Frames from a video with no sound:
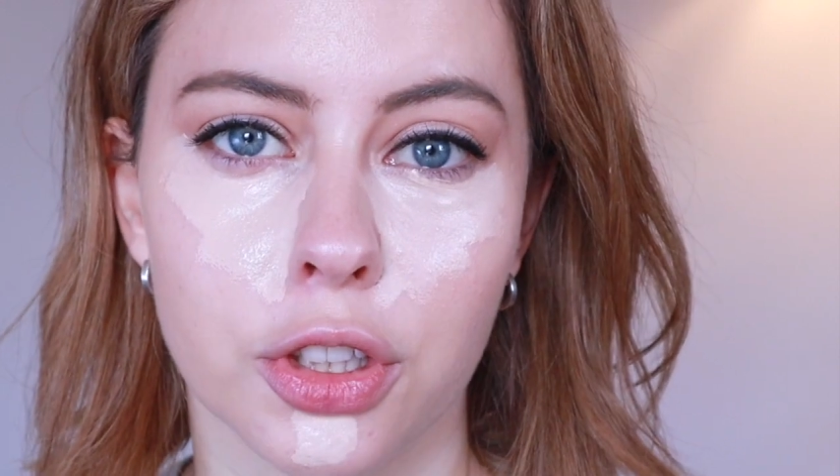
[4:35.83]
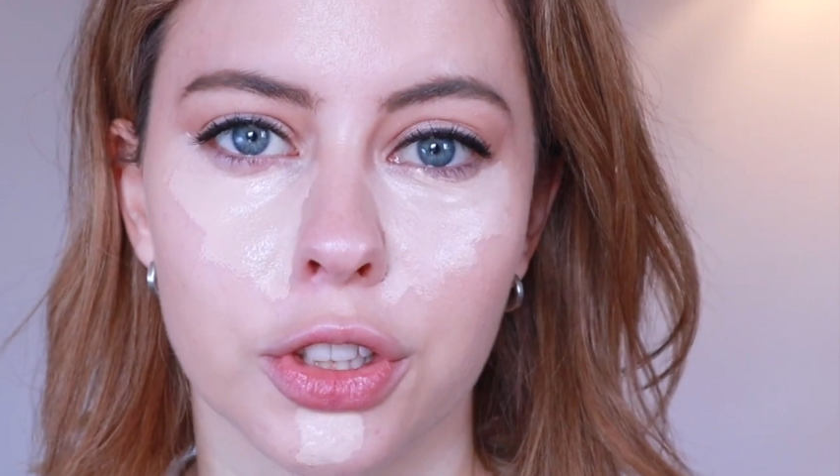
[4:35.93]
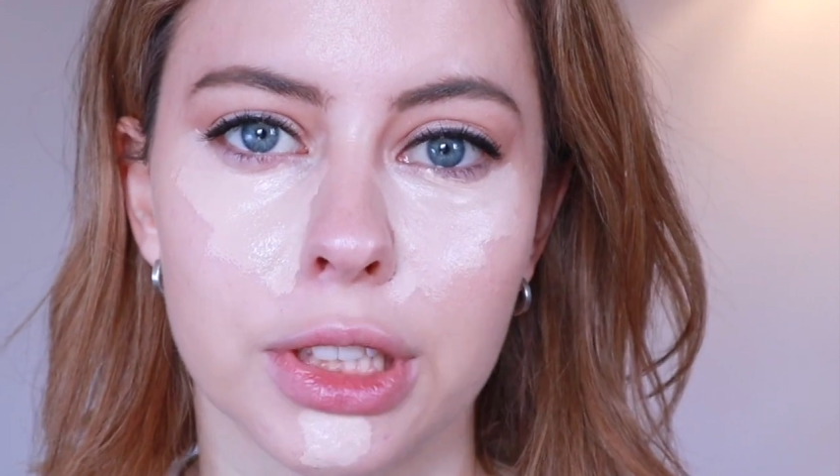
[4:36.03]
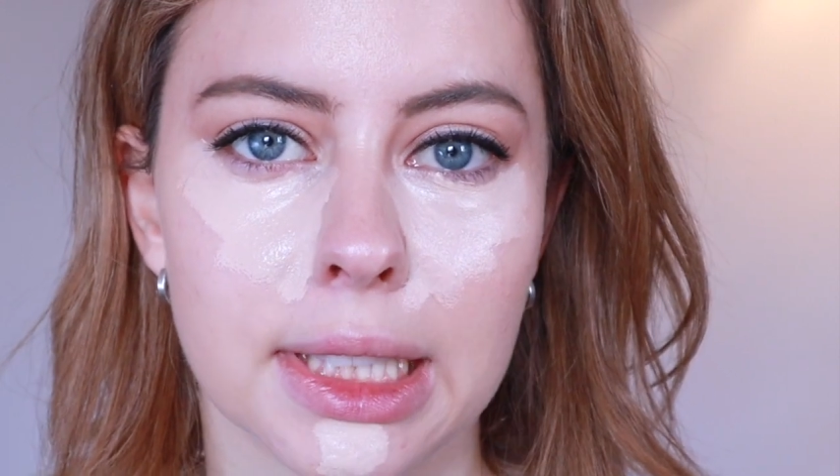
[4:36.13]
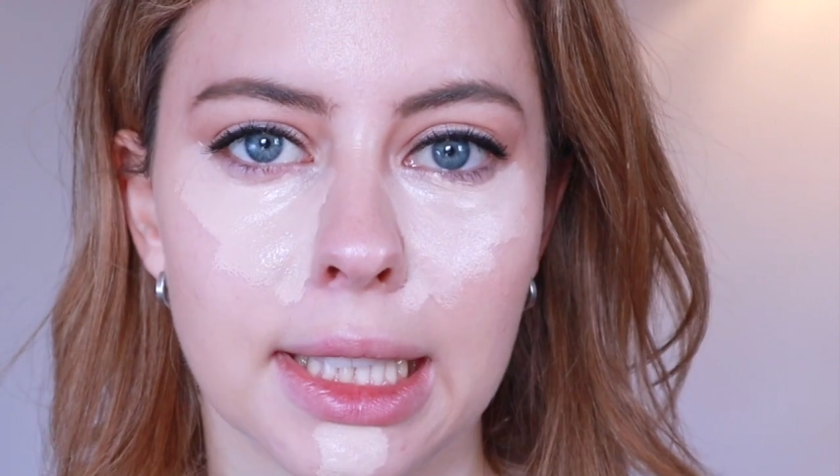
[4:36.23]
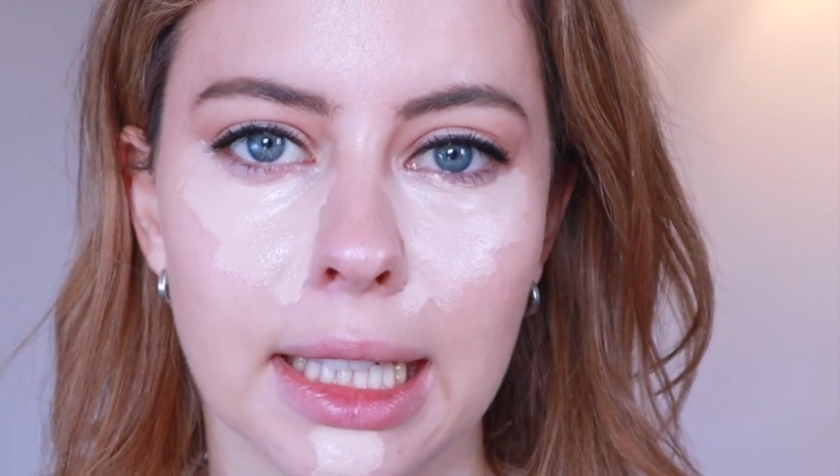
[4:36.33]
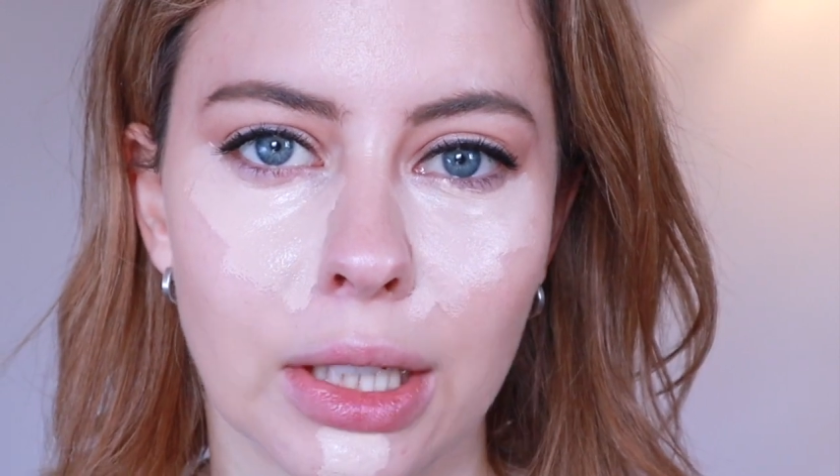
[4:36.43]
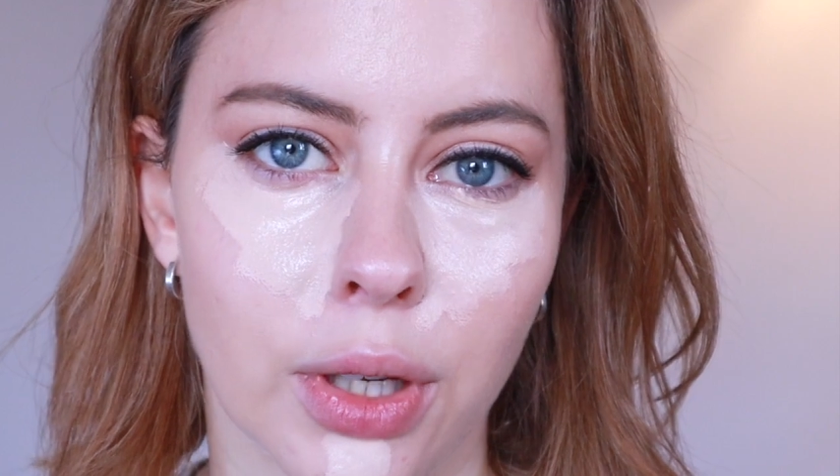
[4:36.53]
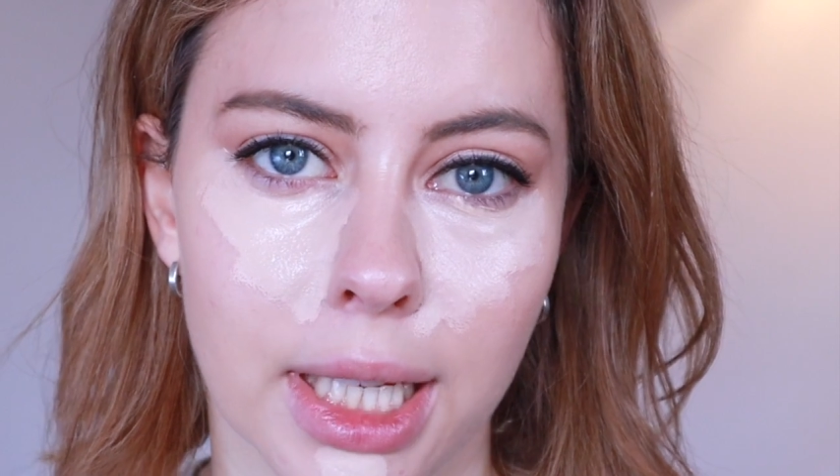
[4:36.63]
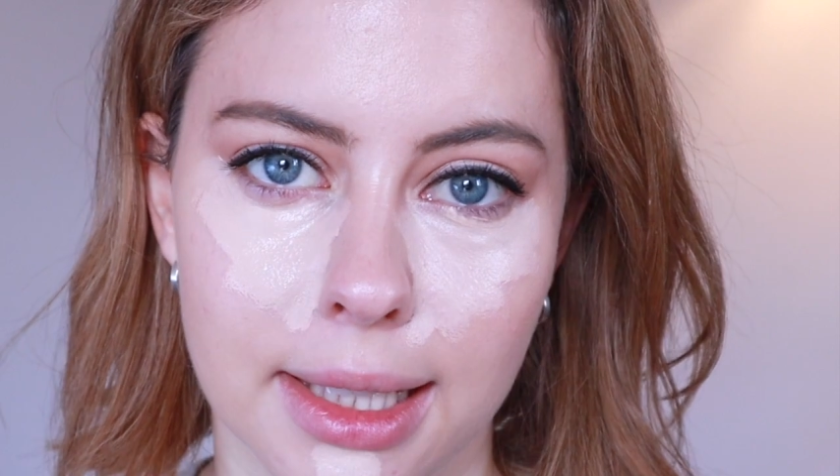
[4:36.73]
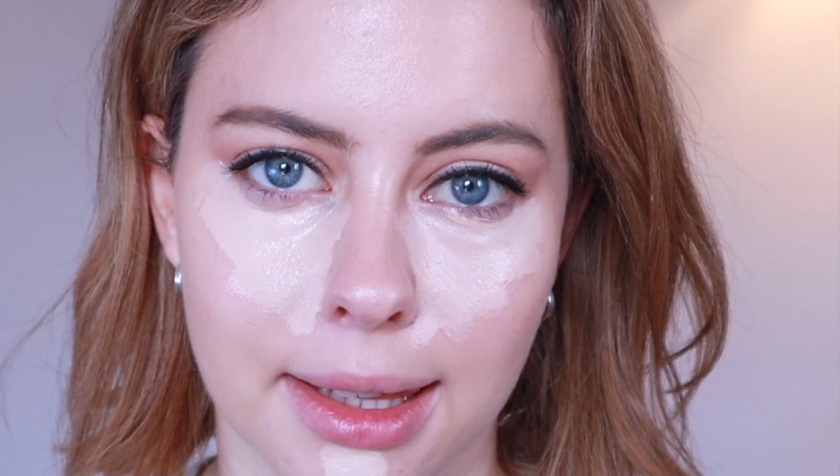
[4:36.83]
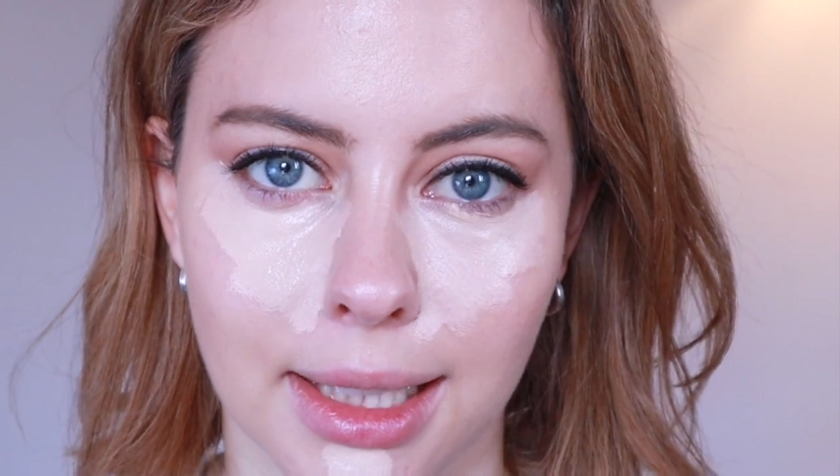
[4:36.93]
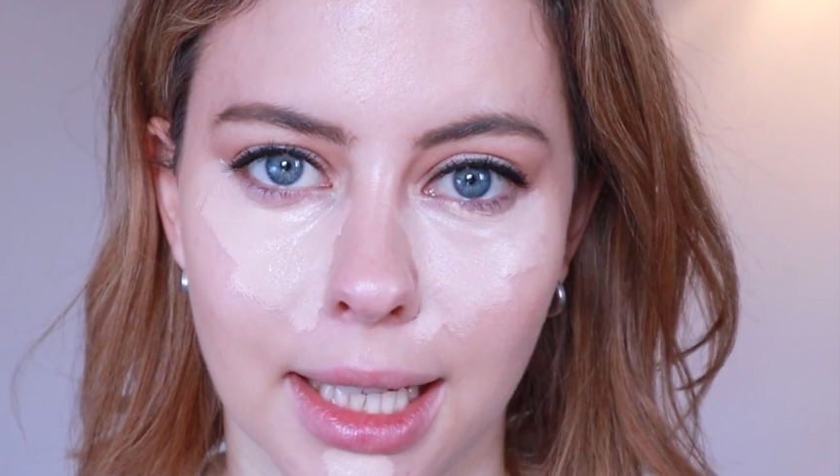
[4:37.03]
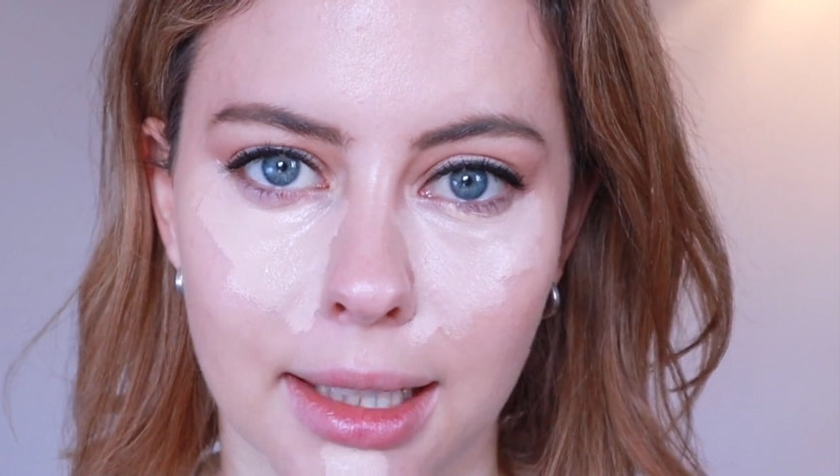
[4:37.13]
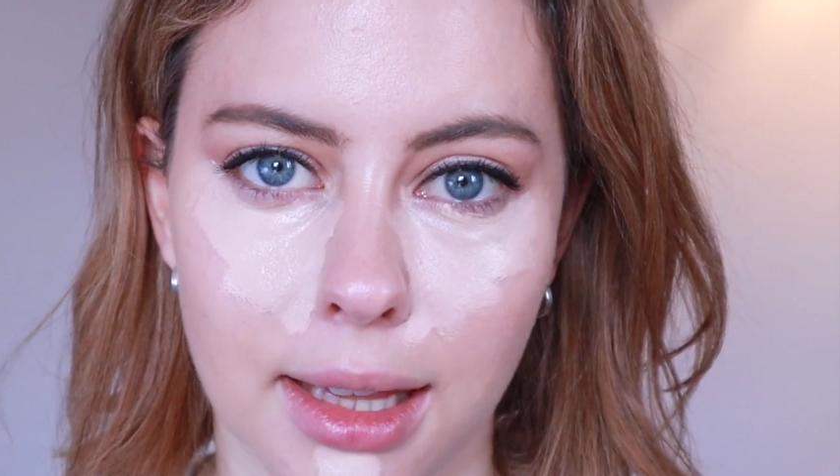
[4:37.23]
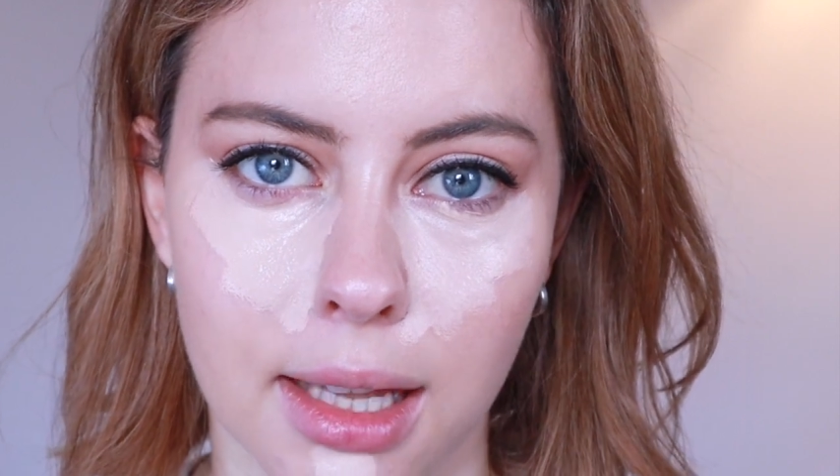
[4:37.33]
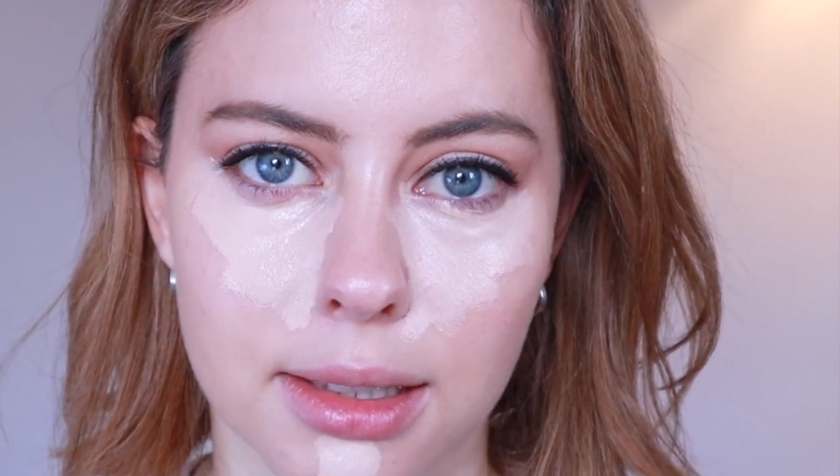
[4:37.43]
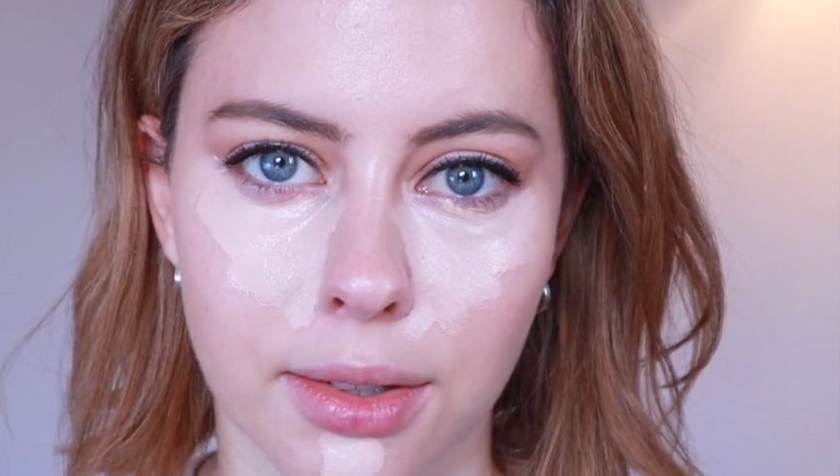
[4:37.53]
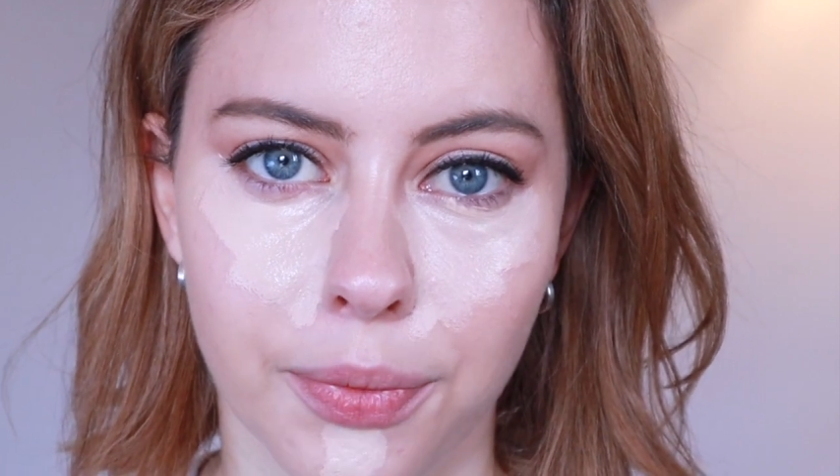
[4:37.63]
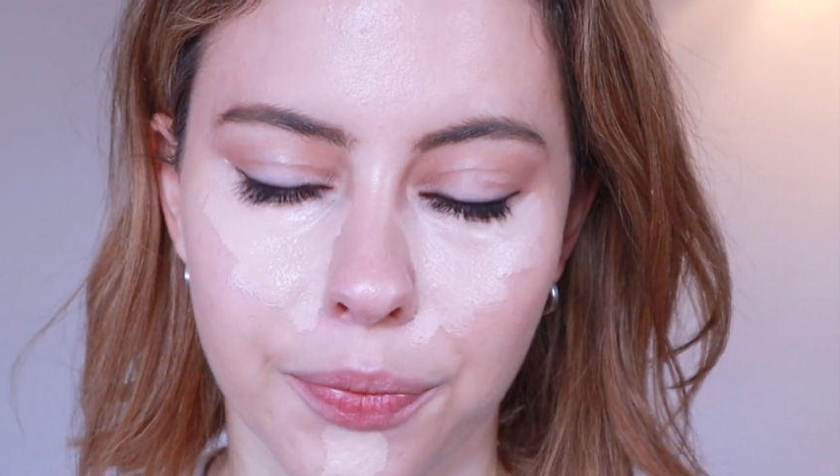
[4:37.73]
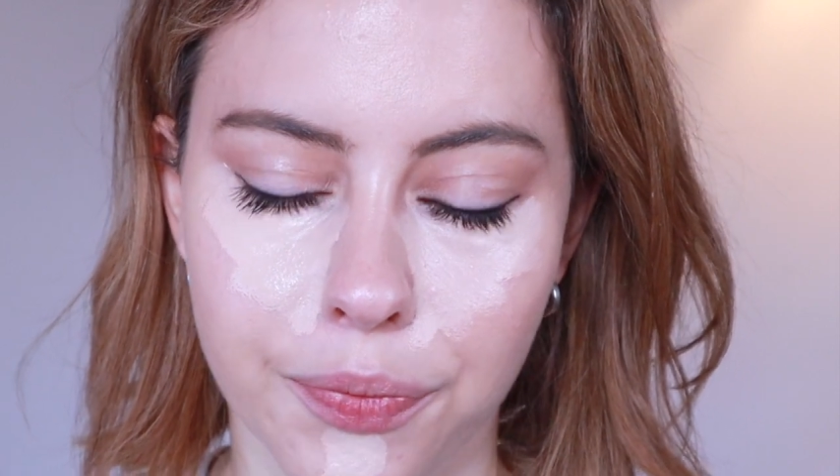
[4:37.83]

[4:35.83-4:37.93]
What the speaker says: concealing or anything like that.